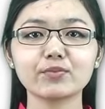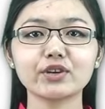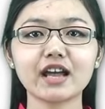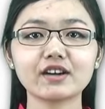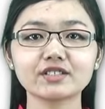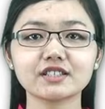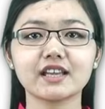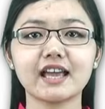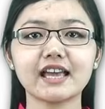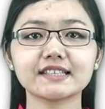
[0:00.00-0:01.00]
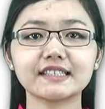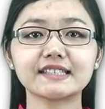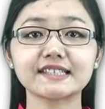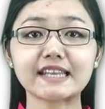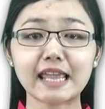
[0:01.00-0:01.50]
pronounced as
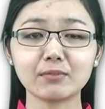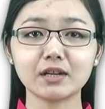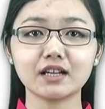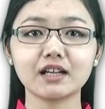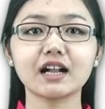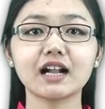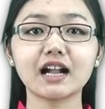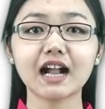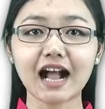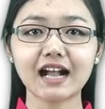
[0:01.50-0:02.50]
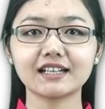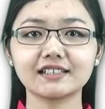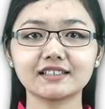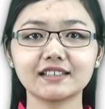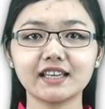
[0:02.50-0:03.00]
its name, nga,
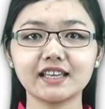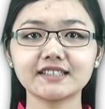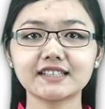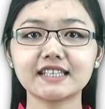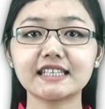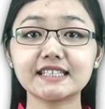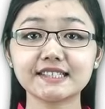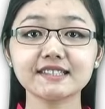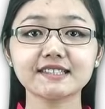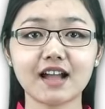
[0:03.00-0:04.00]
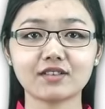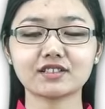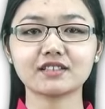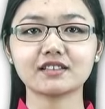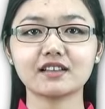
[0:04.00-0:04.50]
is a nasal sound
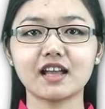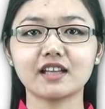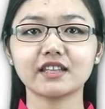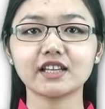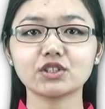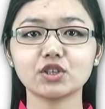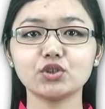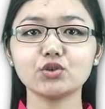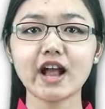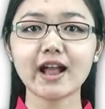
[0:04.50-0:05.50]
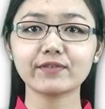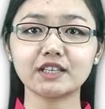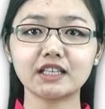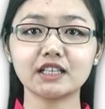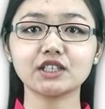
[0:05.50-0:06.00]
that you have
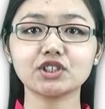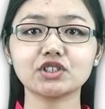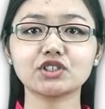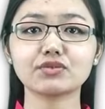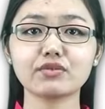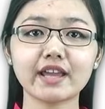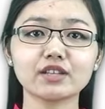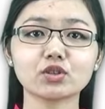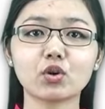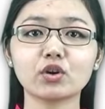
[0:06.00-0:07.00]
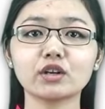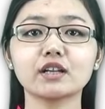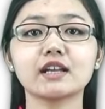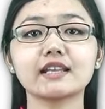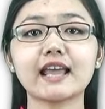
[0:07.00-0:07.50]
in English gerunds
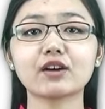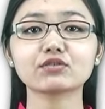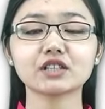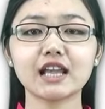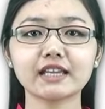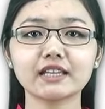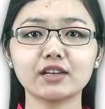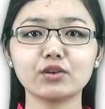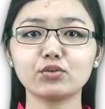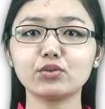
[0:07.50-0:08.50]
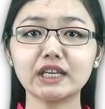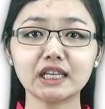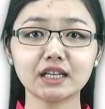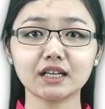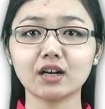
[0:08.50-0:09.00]
or nouns like
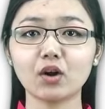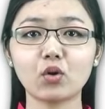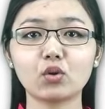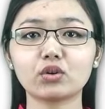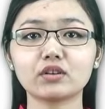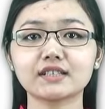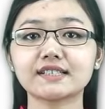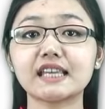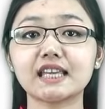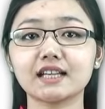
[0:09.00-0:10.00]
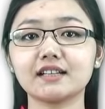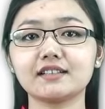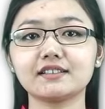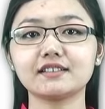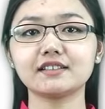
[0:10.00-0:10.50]
ring or sing.
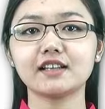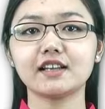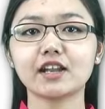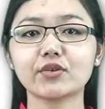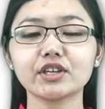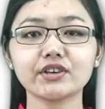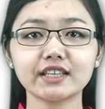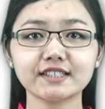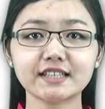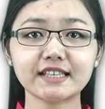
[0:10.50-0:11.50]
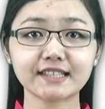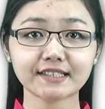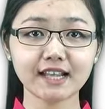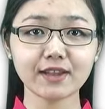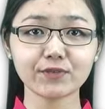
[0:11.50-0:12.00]
Now here is an
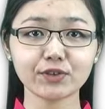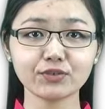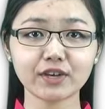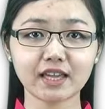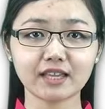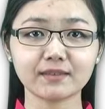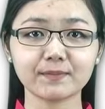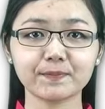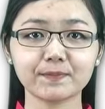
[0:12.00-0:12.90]
exercise for you again.